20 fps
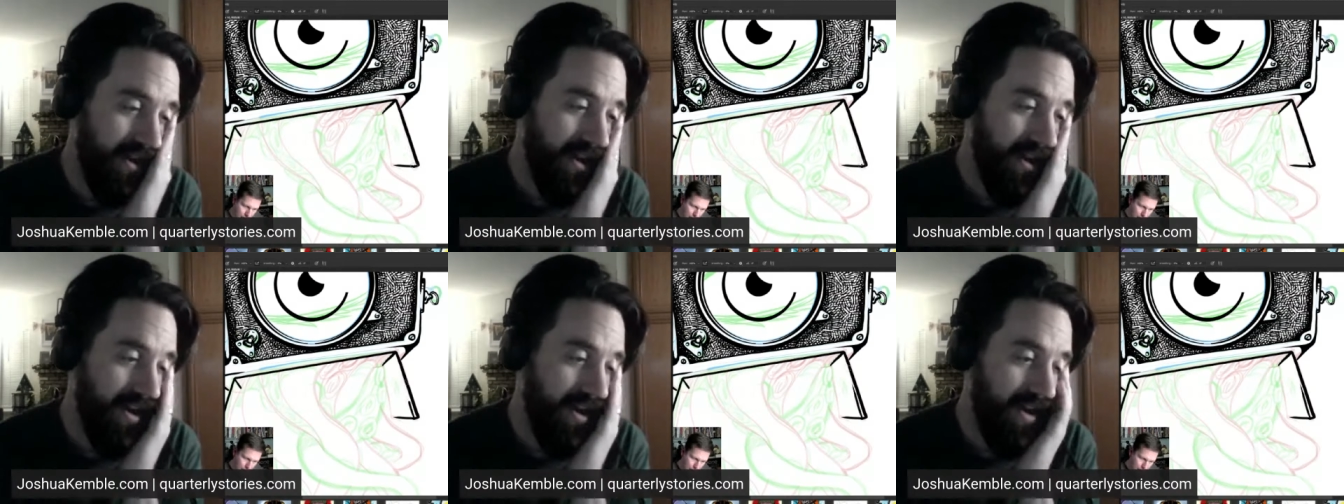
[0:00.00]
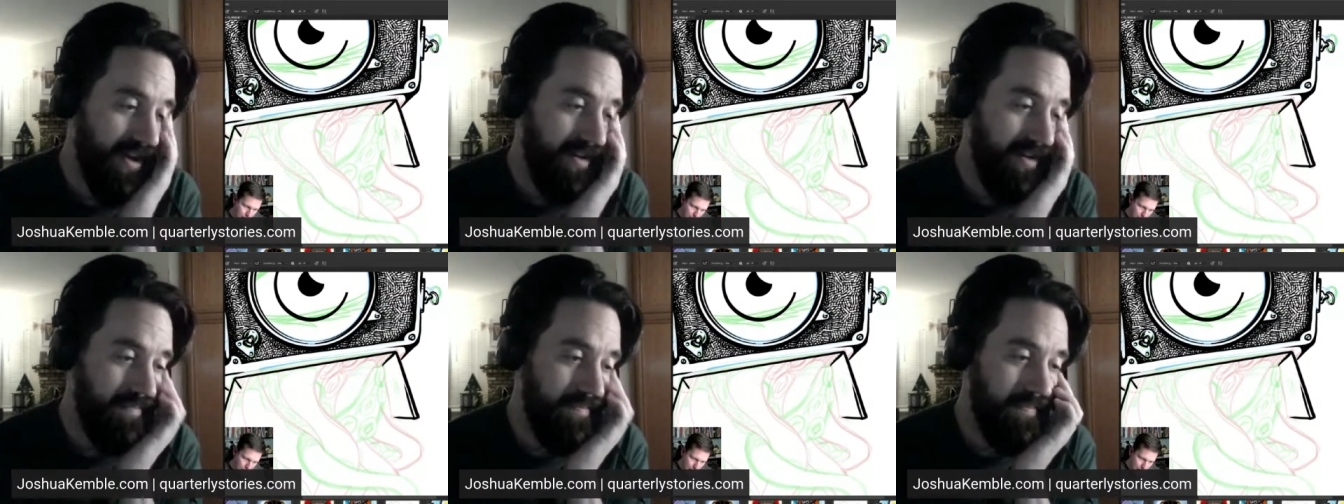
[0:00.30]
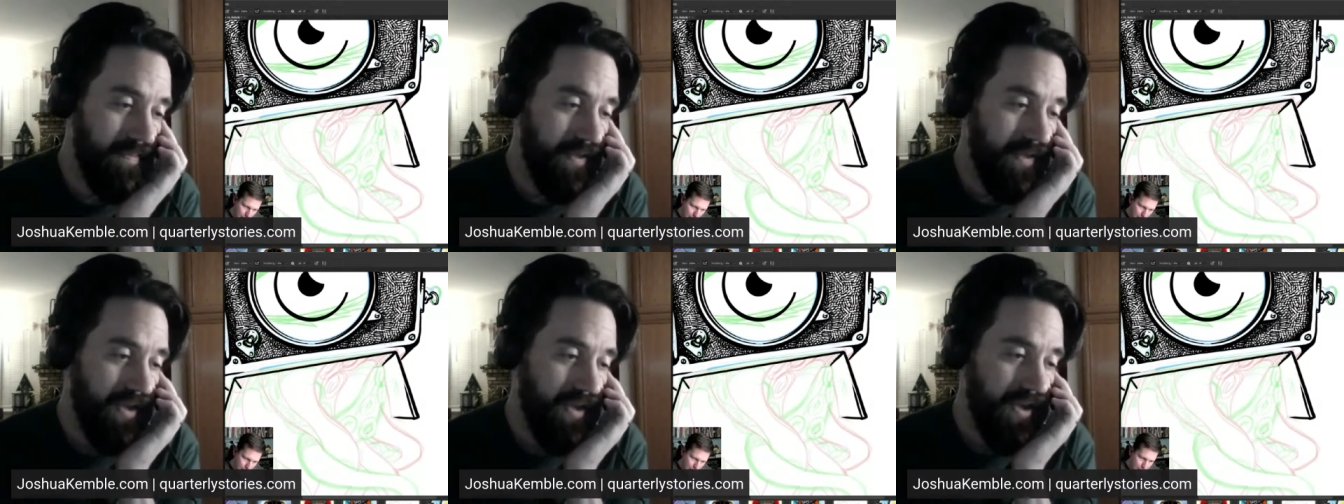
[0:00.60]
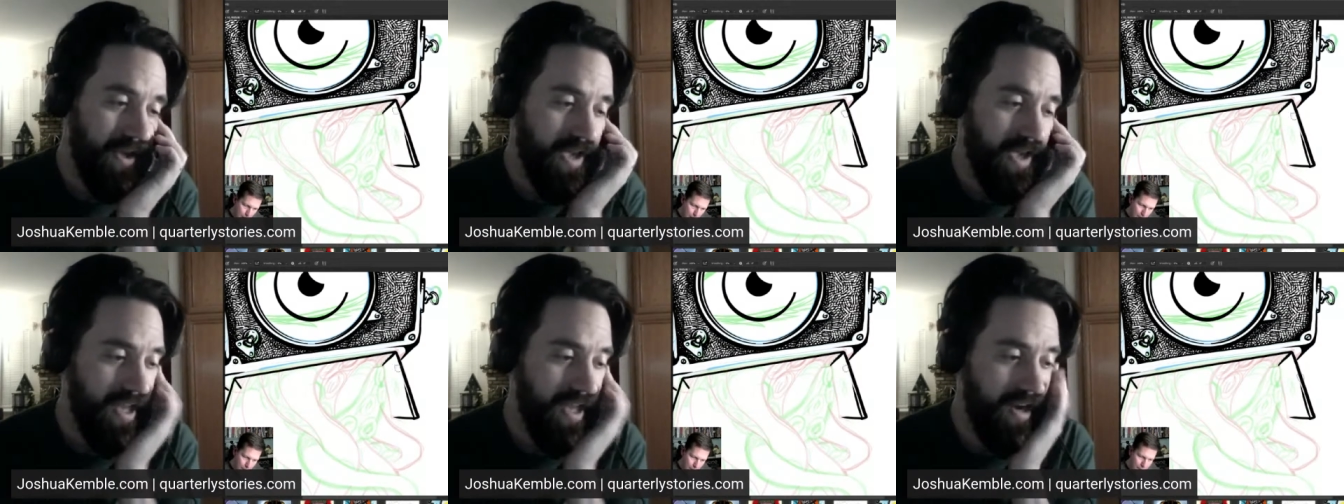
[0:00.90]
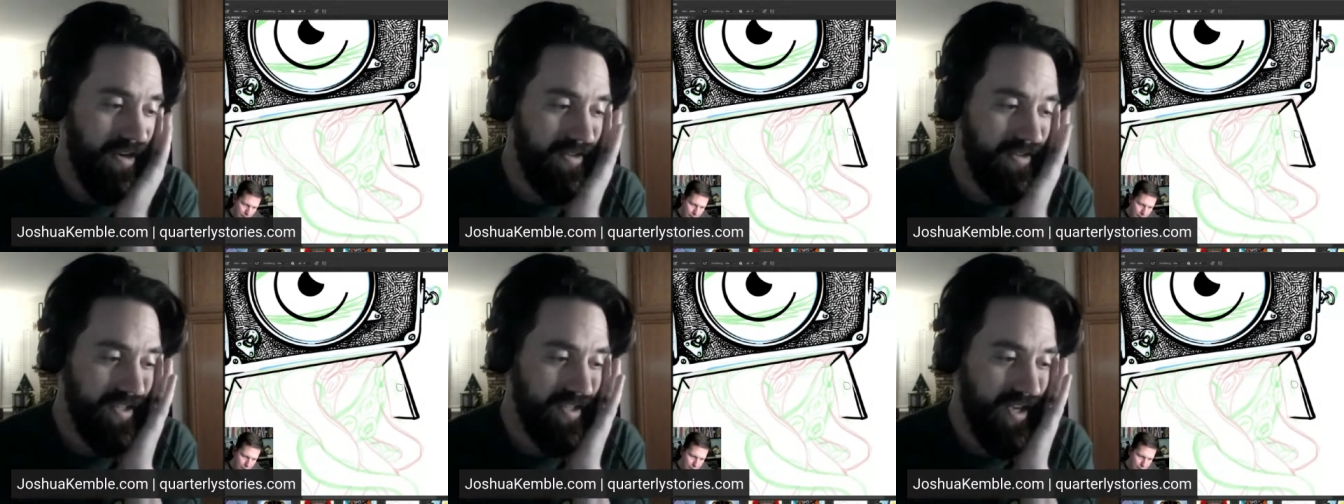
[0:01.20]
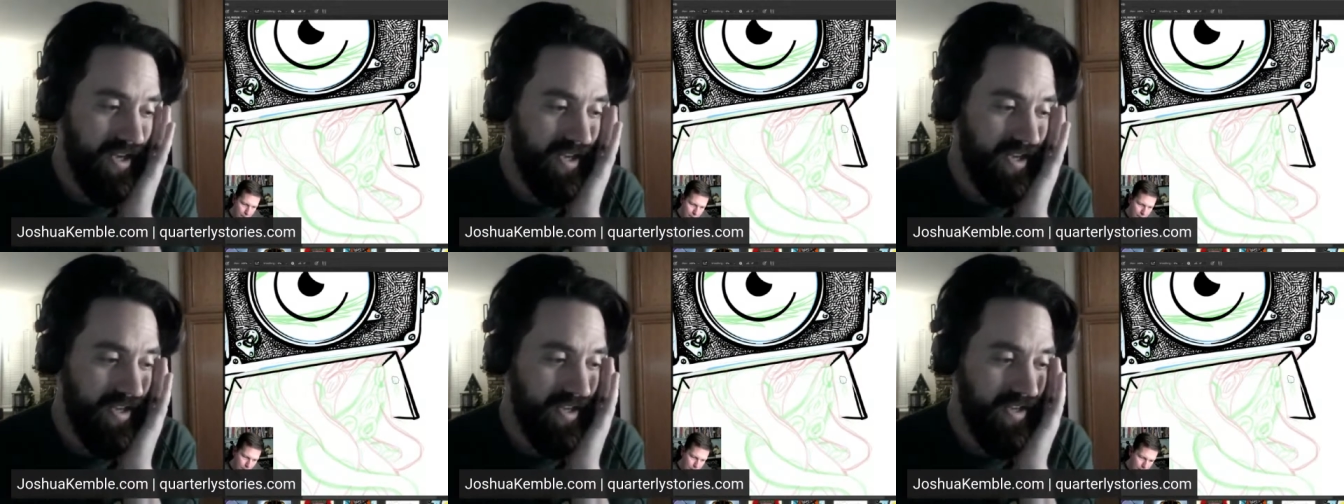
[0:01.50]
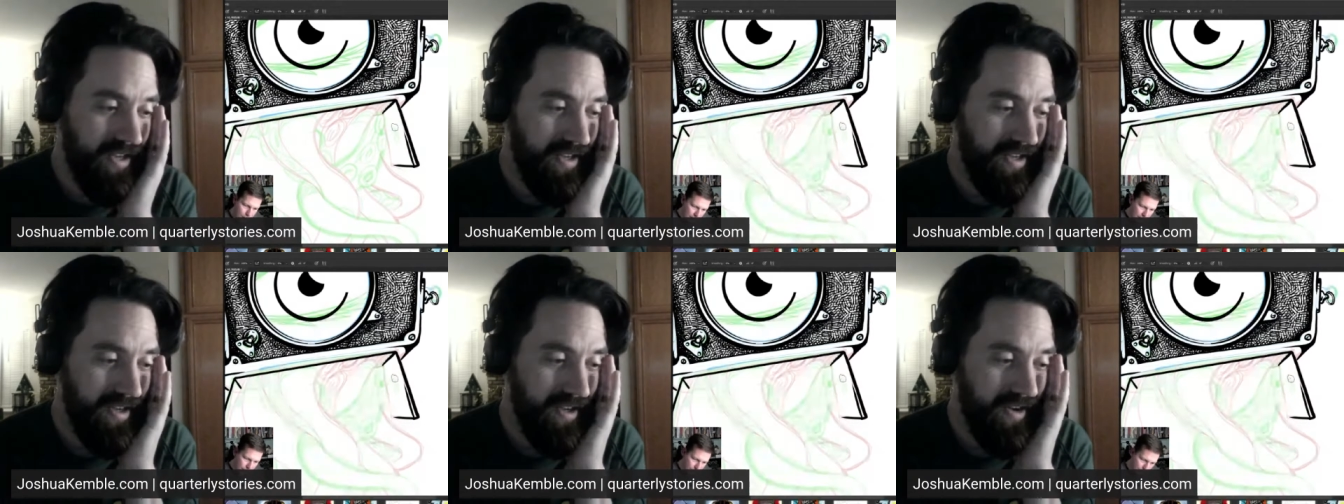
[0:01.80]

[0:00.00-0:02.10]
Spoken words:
And I was like,